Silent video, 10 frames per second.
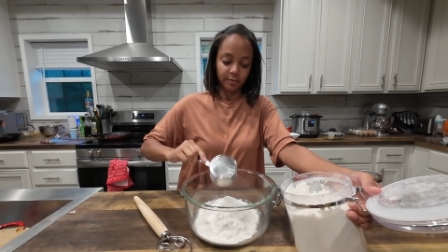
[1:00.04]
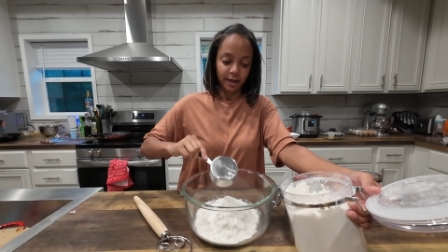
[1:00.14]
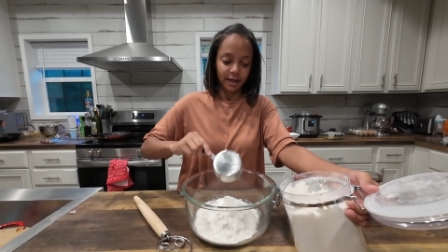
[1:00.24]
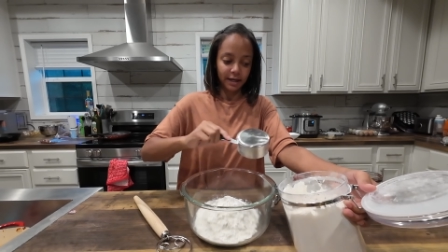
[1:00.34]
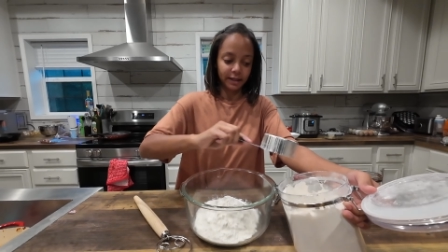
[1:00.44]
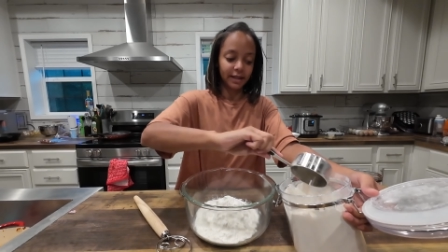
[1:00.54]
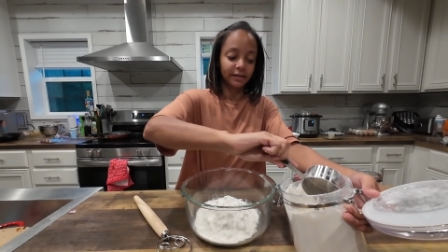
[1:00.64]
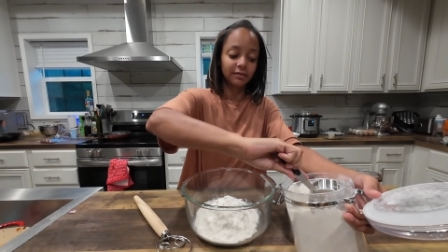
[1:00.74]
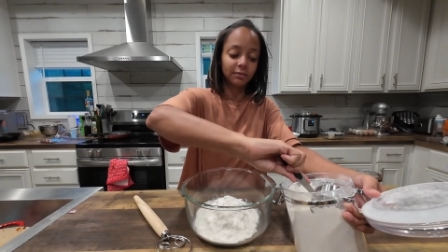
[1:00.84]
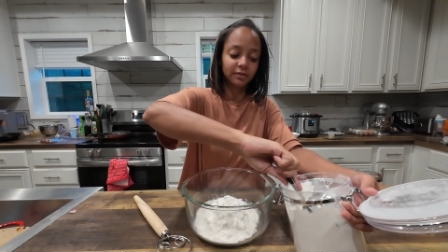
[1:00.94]
made. I think
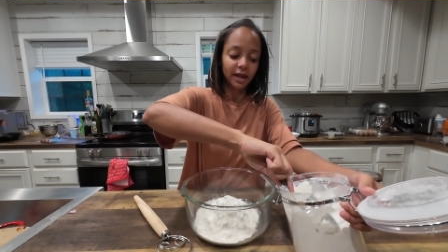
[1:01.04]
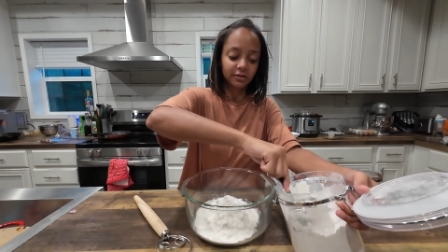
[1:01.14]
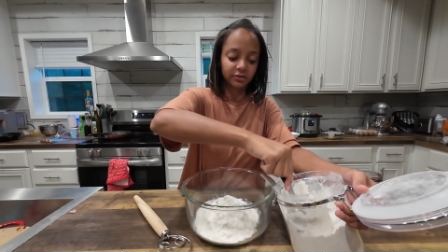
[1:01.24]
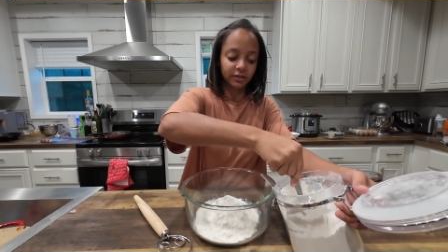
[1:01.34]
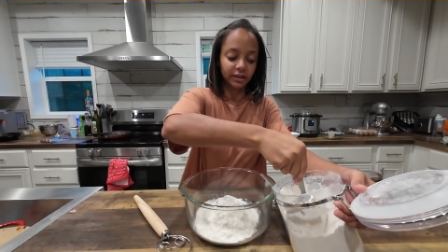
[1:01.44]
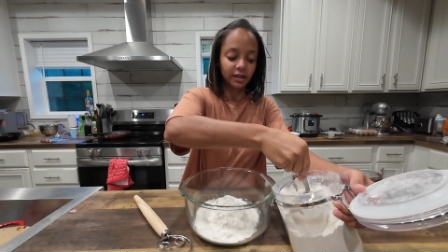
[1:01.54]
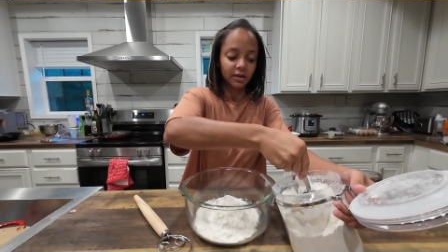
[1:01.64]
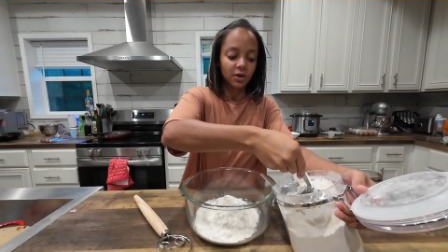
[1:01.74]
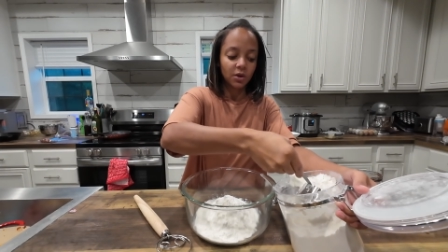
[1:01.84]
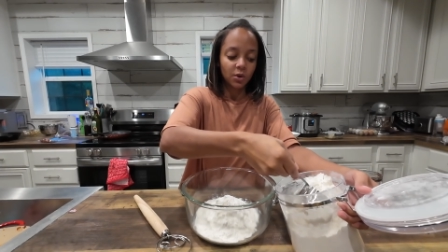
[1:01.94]
this was actually
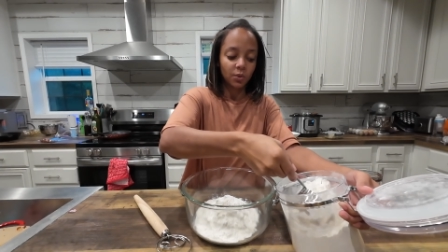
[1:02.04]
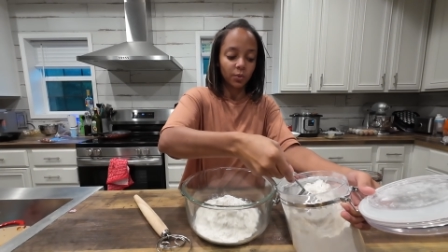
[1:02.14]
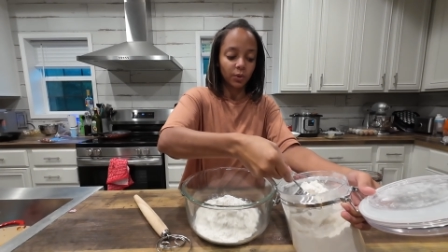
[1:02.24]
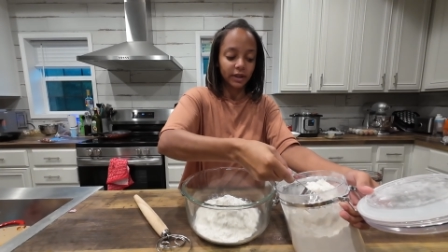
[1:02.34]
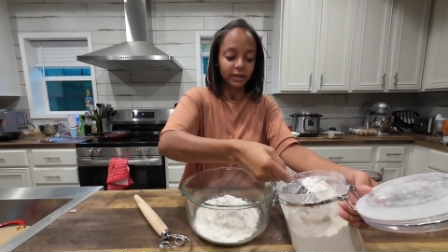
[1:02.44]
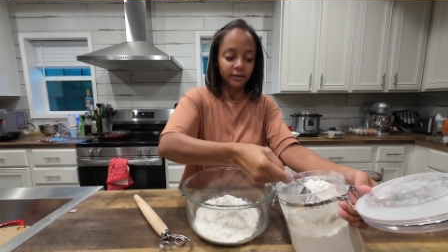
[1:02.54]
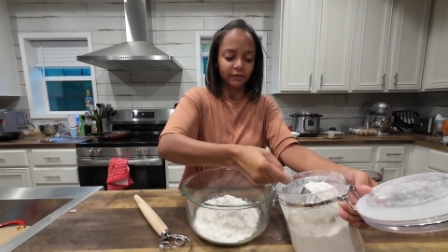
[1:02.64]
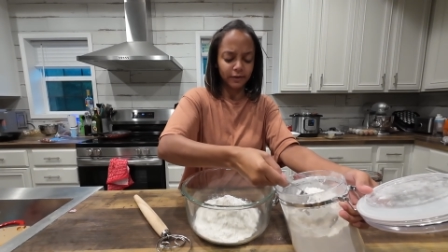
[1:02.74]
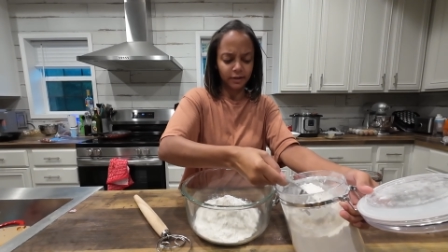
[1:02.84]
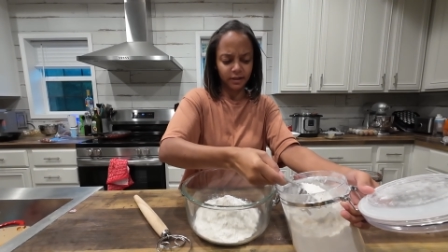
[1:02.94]
one
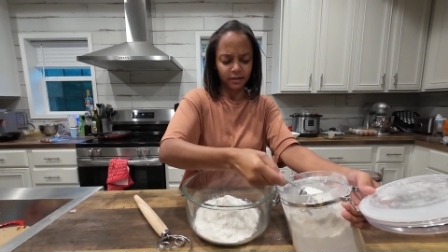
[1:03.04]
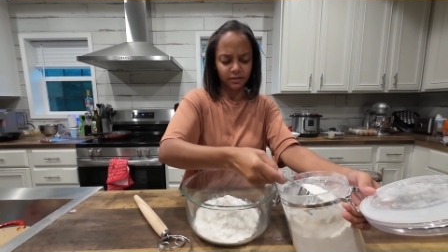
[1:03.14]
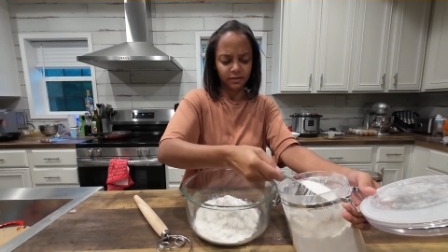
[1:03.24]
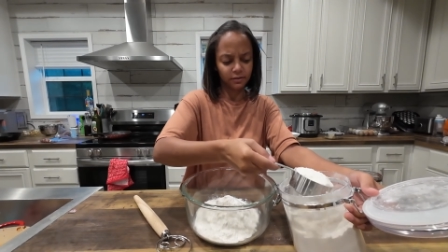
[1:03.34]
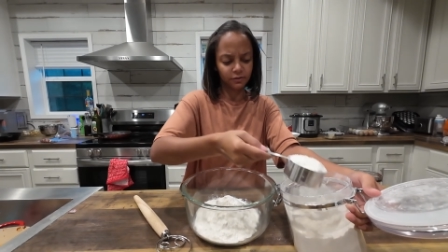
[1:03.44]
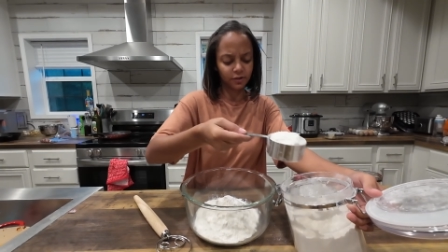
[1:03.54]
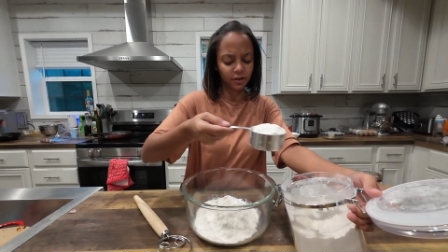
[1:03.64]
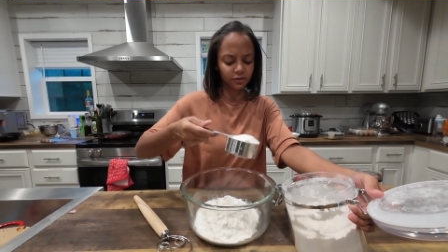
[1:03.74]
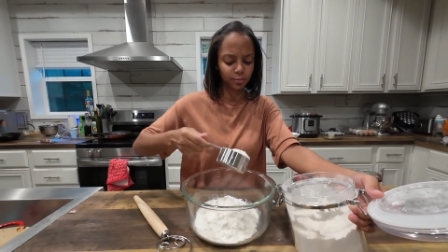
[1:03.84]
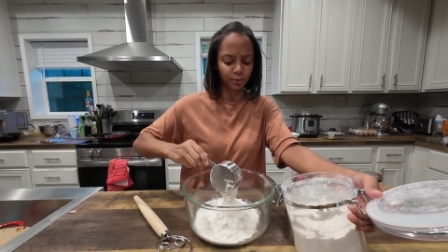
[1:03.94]
of the
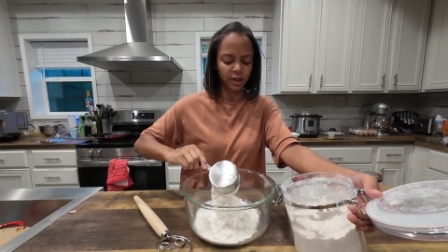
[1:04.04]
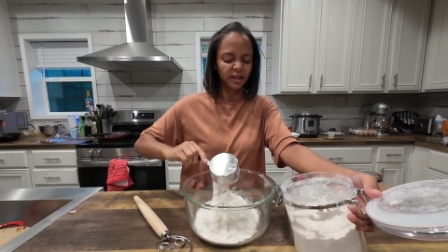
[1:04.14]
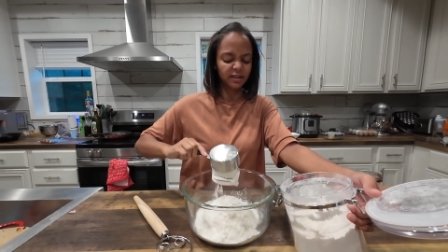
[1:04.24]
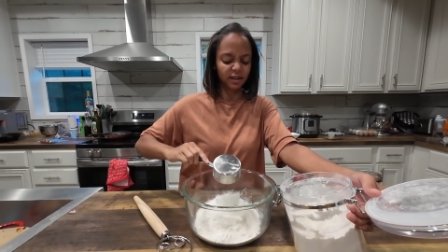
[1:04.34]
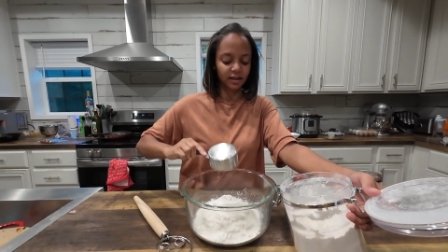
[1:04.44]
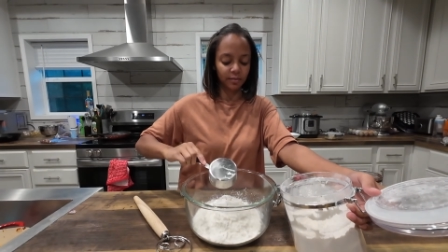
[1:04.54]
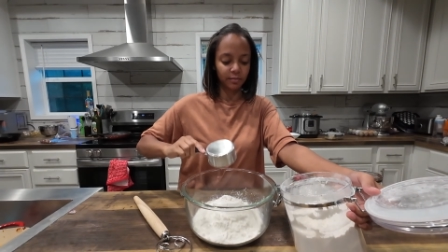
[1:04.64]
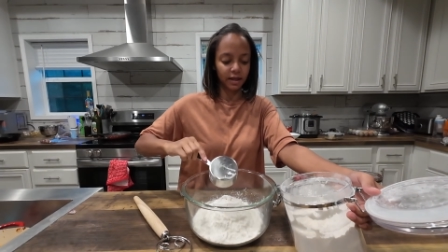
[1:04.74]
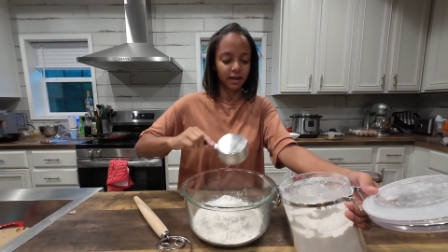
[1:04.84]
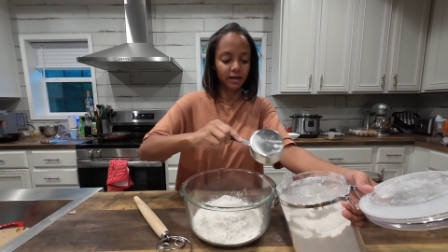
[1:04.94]
first breads that I
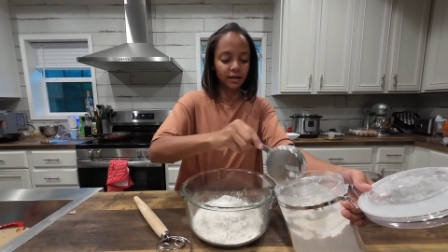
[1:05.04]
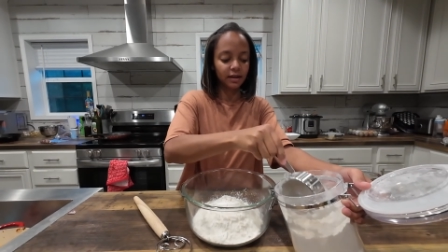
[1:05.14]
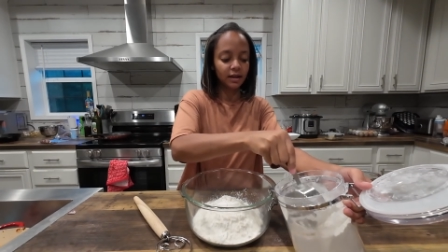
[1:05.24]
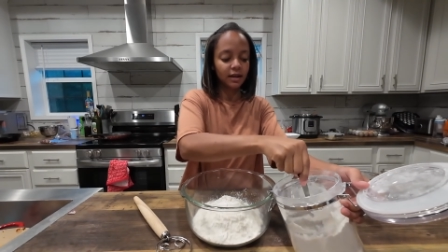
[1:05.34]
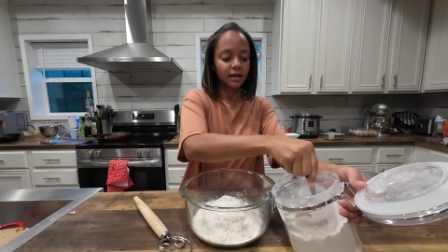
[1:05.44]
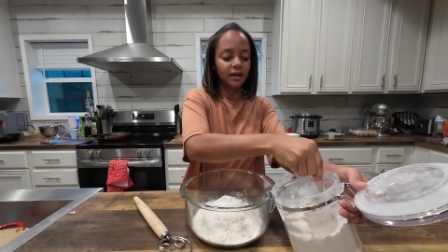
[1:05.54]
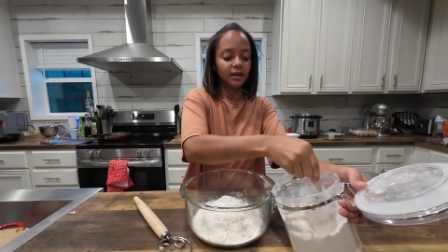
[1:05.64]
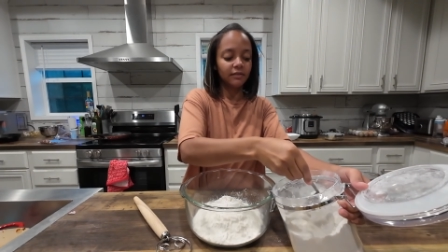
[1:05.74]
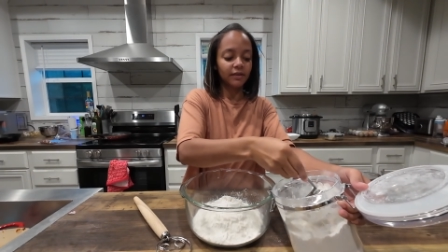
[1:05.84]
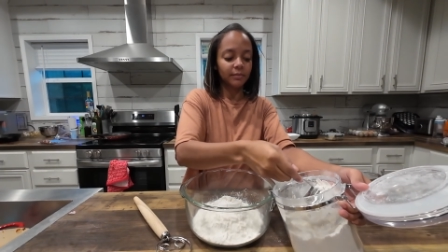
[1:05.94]
made,
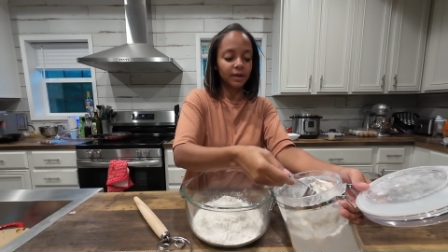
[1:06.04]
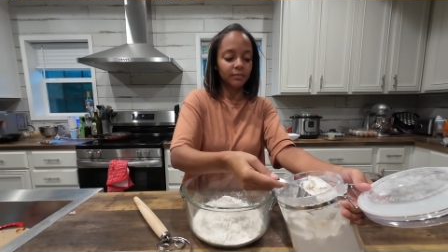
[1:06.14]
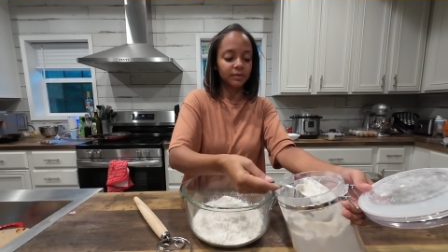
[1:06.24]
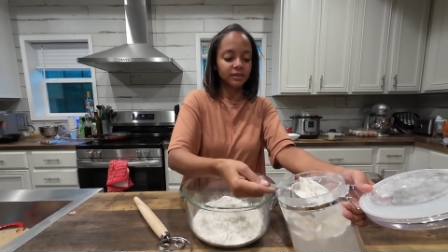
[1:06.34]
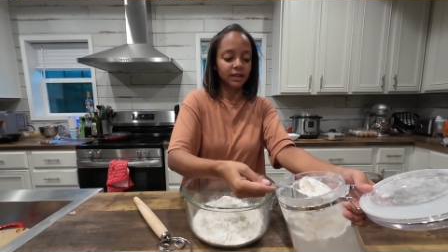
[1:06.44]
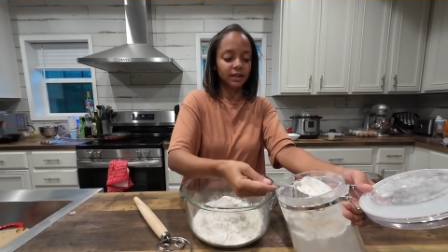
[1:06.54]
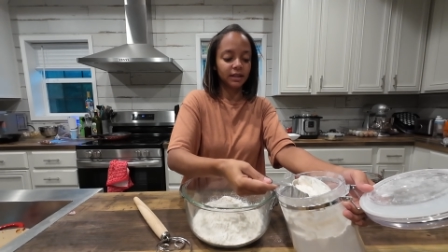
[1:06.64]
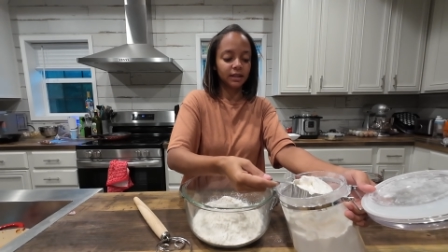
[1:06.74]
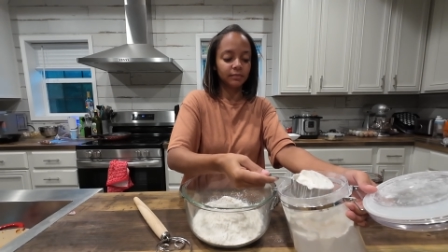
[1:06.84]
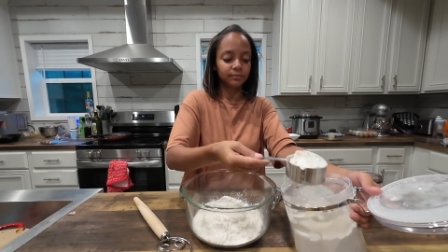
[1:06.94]
if I'm not
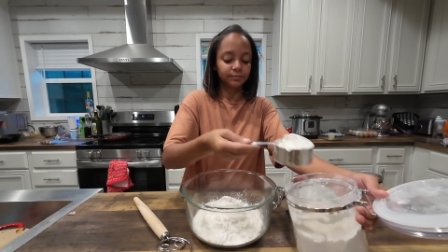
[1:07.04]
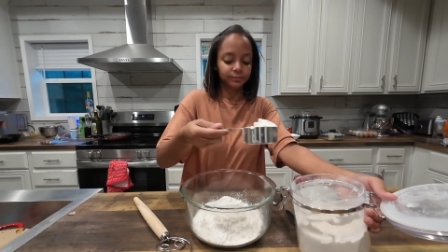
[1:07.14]
mistaken.